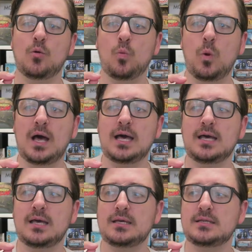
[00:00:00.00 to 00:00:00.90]
it
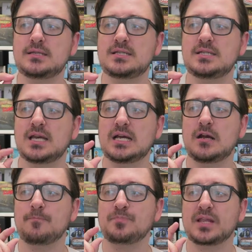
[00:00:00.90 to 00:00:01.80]
was
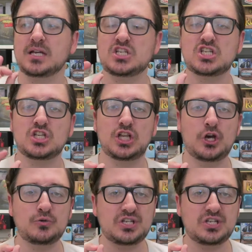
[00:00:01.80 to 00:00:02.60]
slow